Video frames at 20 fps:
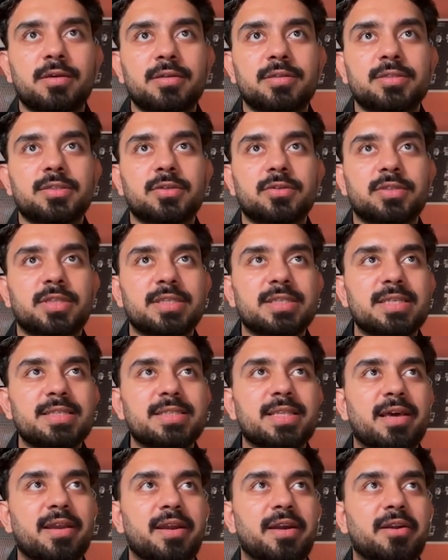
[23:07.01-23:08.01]
So this is
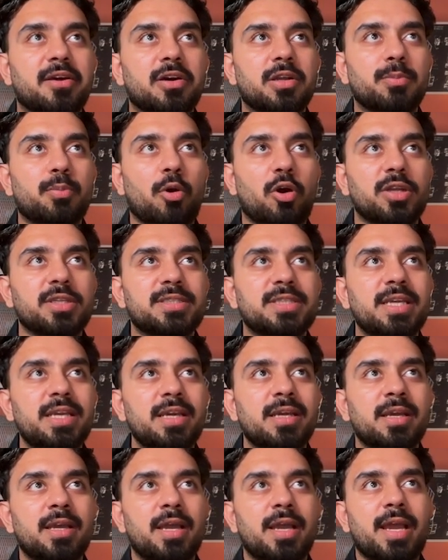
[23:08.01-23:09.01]
the return
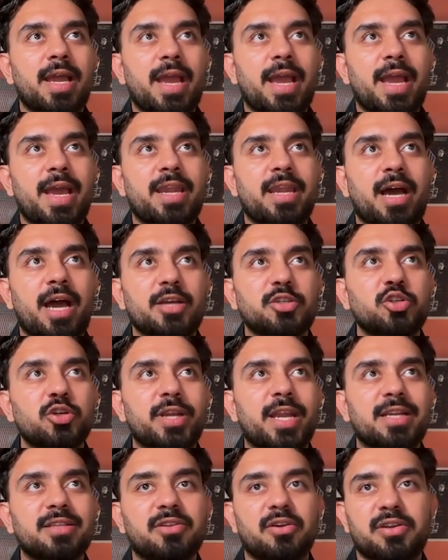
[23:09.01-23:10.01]
policy, and I should
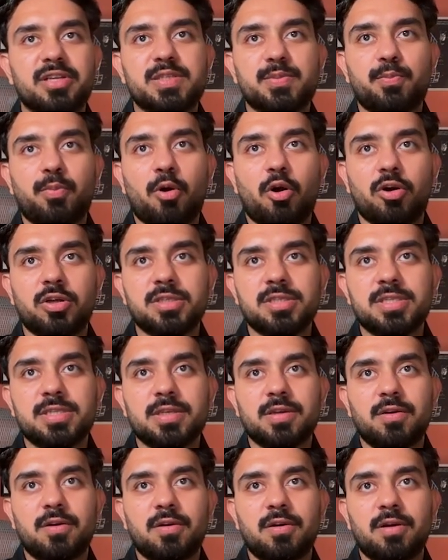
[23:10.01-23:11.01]
get the
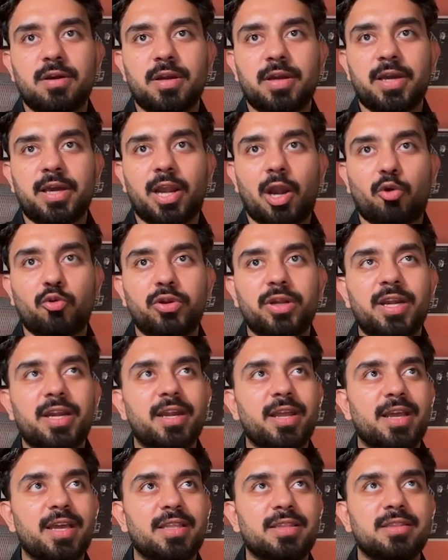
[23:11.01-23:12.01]
response
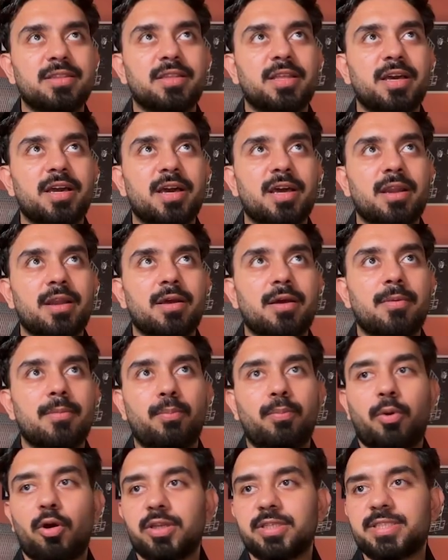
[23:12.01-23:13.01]
grounded in their
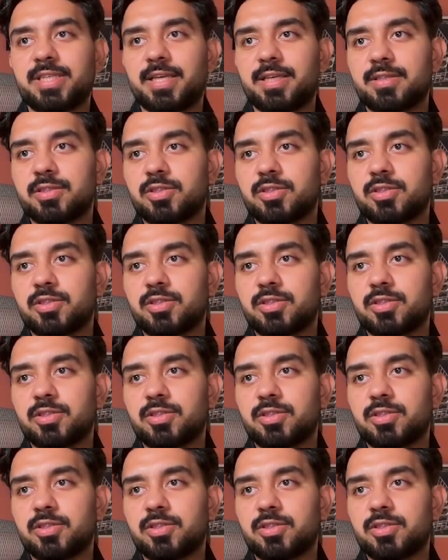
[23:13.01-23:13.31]
policy.